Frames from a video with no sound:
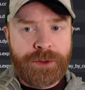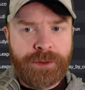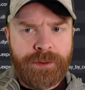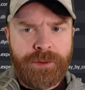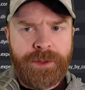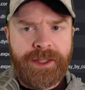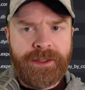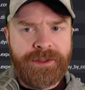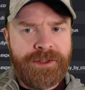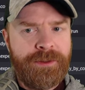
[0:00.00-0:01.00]
true
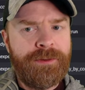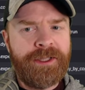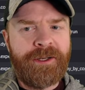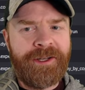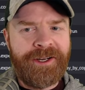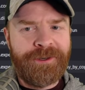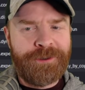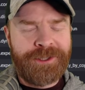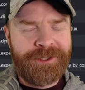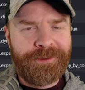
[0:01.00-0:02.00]
and then two little
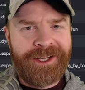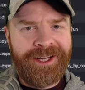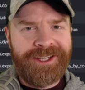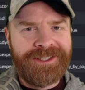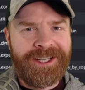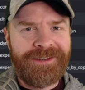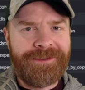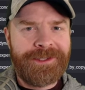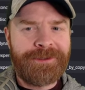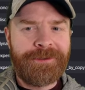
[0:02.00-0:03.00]
arrows on the right hand side
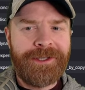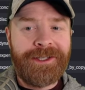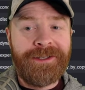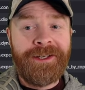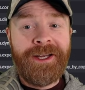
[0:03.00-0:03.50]
of the screen.